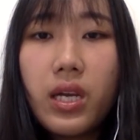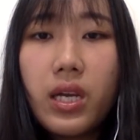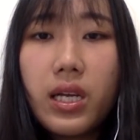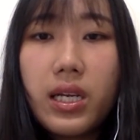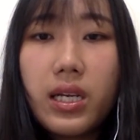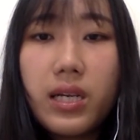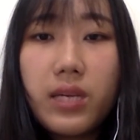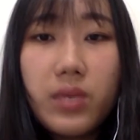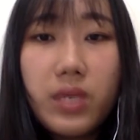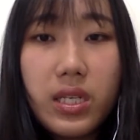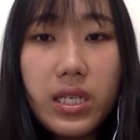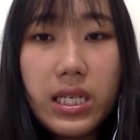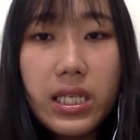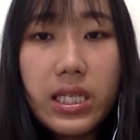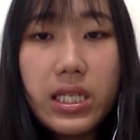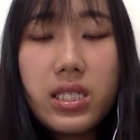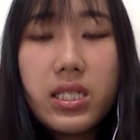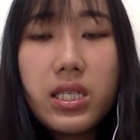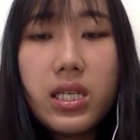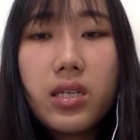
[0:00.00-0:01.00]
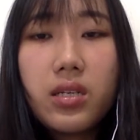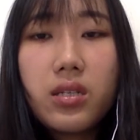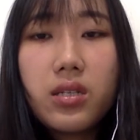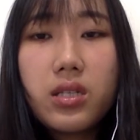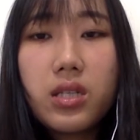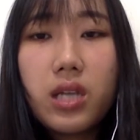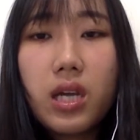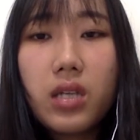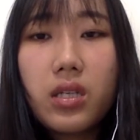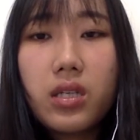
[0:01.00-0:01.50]
companies
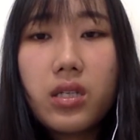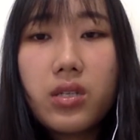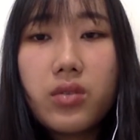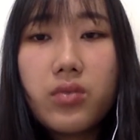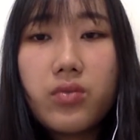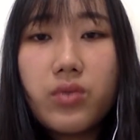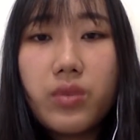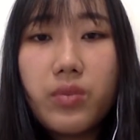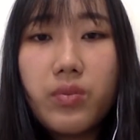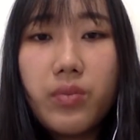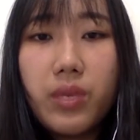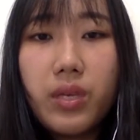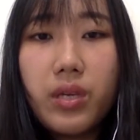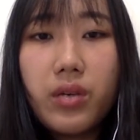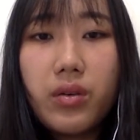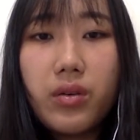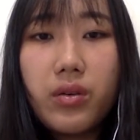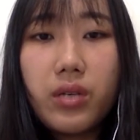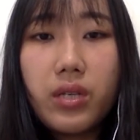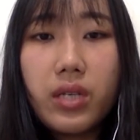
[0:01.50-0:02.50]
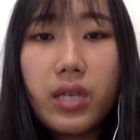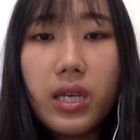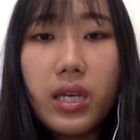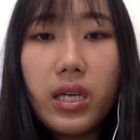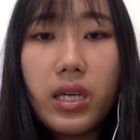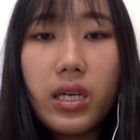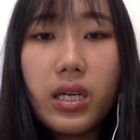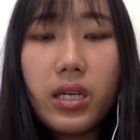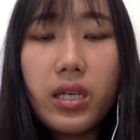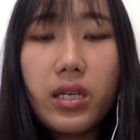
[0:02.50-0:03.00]
started to rebuild
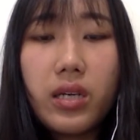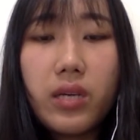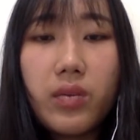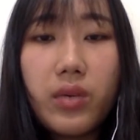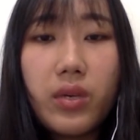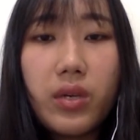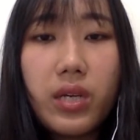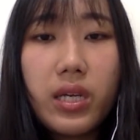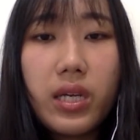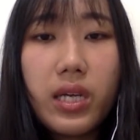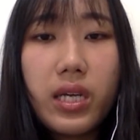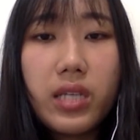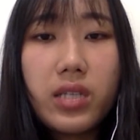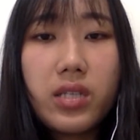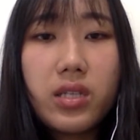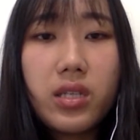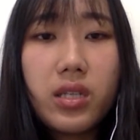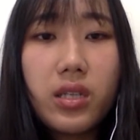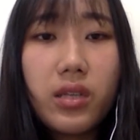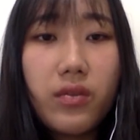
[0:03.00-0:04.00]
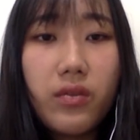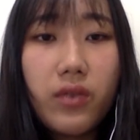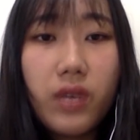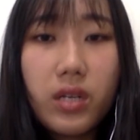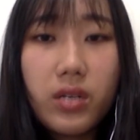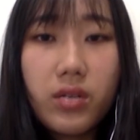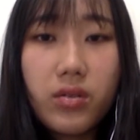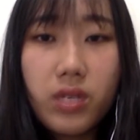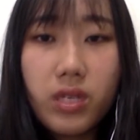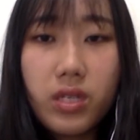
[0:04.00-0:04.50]
their communication
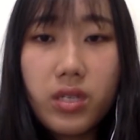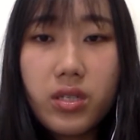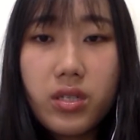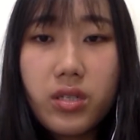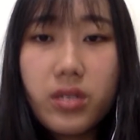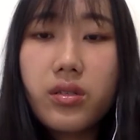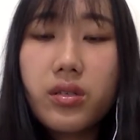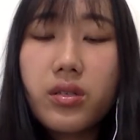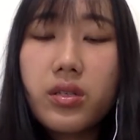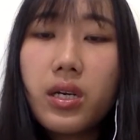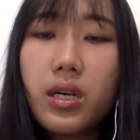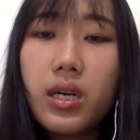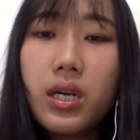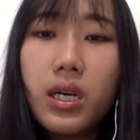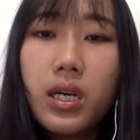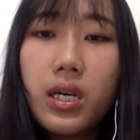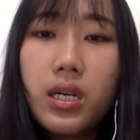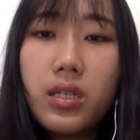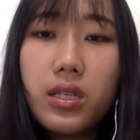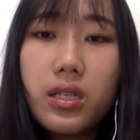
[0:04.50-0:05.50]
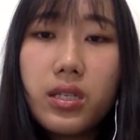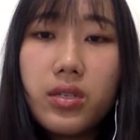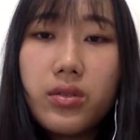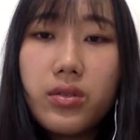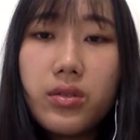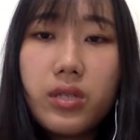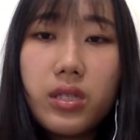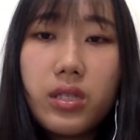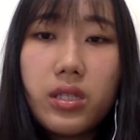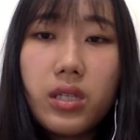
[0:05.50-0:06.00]
infrastructures. They're
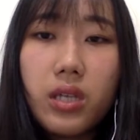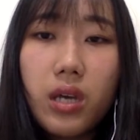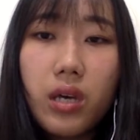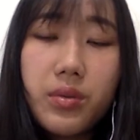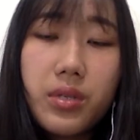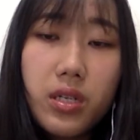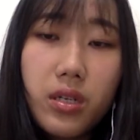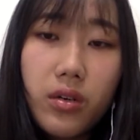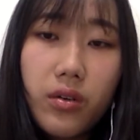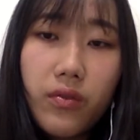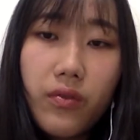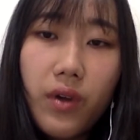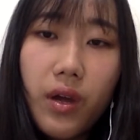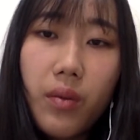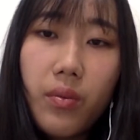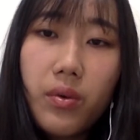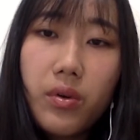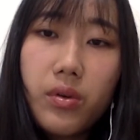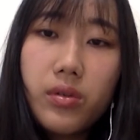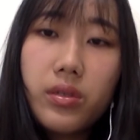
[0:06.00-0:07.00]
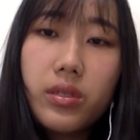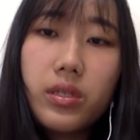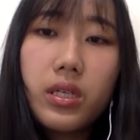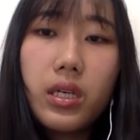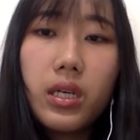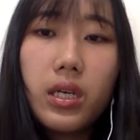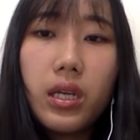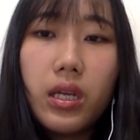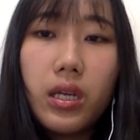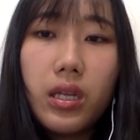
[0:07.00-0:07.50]
using the optical fibers
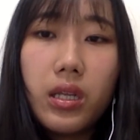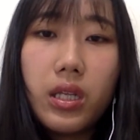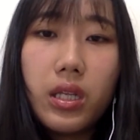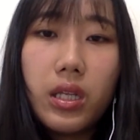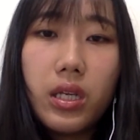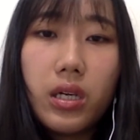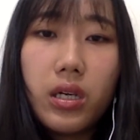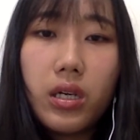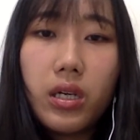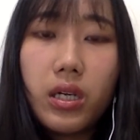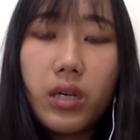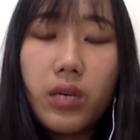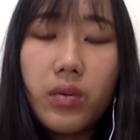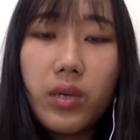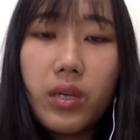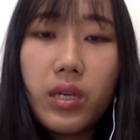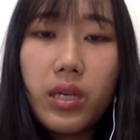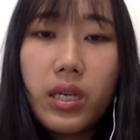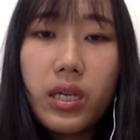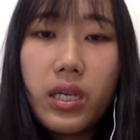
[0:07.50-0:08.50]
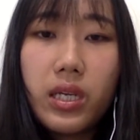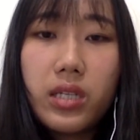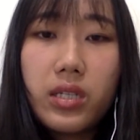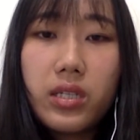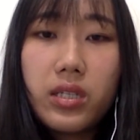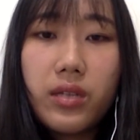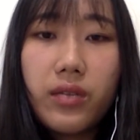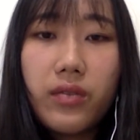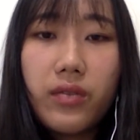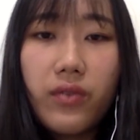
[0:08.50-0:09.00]
in the
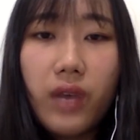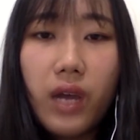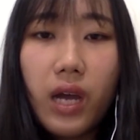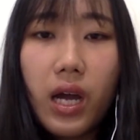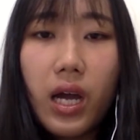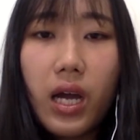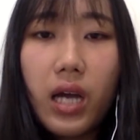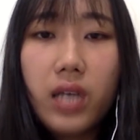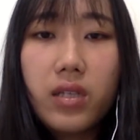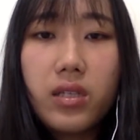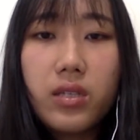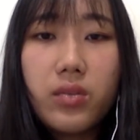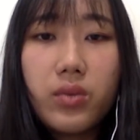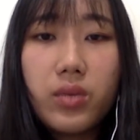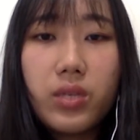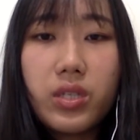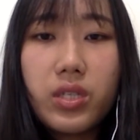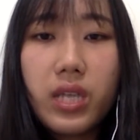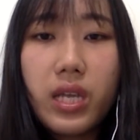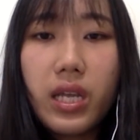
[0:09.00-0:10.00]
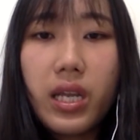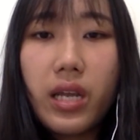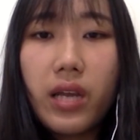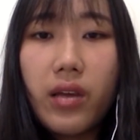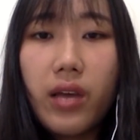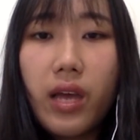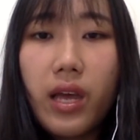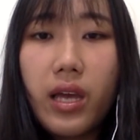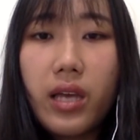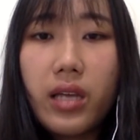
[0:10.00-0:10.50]
communication device, which can
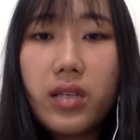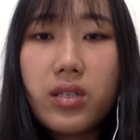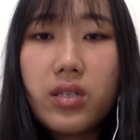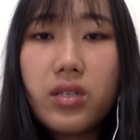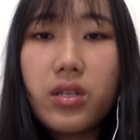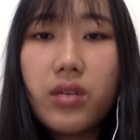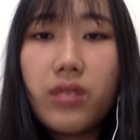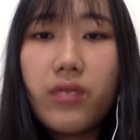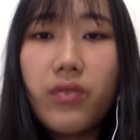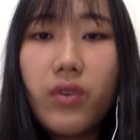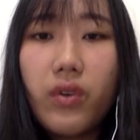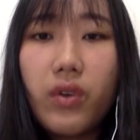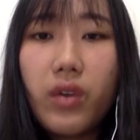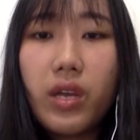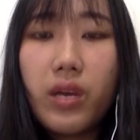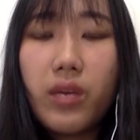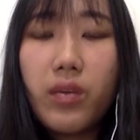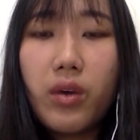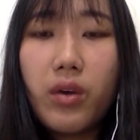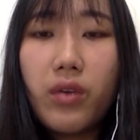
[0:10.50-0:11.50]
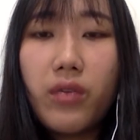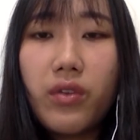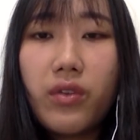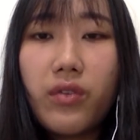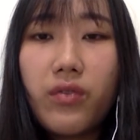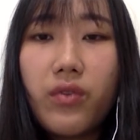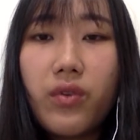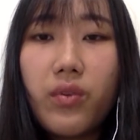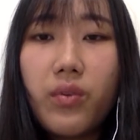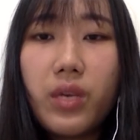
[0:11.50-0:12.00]
enhance the volume of
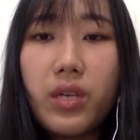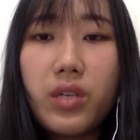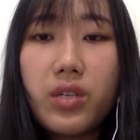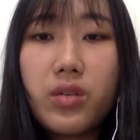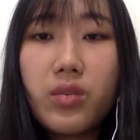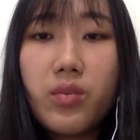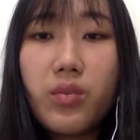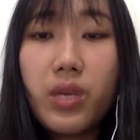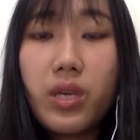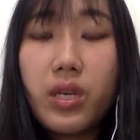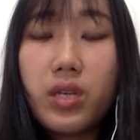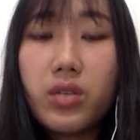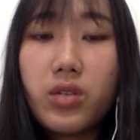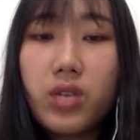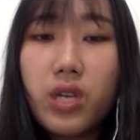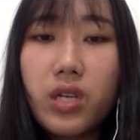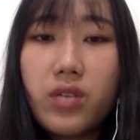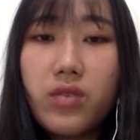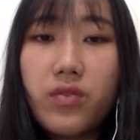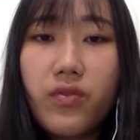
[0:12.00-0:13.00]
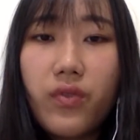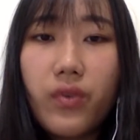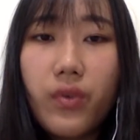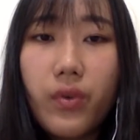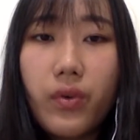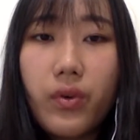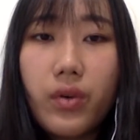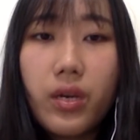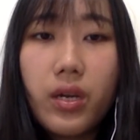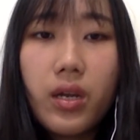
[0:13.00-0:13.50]
information being transferred.